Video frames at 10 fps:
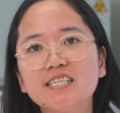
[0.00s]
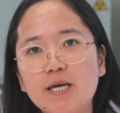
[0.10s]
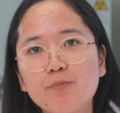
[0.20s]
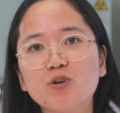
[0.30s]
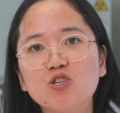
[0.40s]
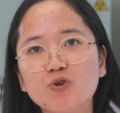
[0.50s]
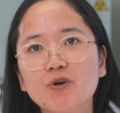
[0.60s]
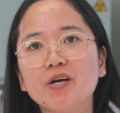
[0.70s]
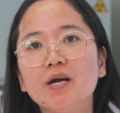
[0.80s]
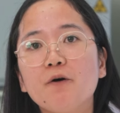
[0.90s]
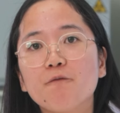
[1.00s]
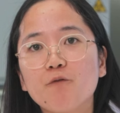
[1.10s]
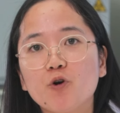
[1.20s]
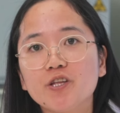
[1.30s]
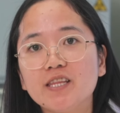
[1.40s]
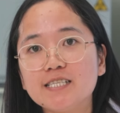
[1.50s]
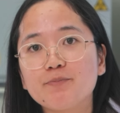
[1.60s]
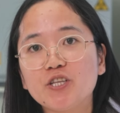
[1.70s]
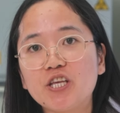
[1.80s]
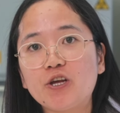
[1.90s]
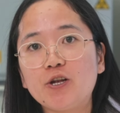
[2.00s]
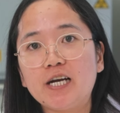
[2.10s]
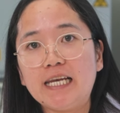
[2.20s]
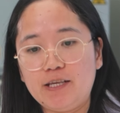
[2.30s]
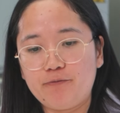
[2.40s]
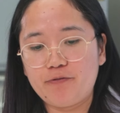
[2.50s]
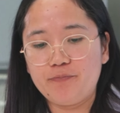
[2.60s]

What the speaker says: temperature for this particular leaf.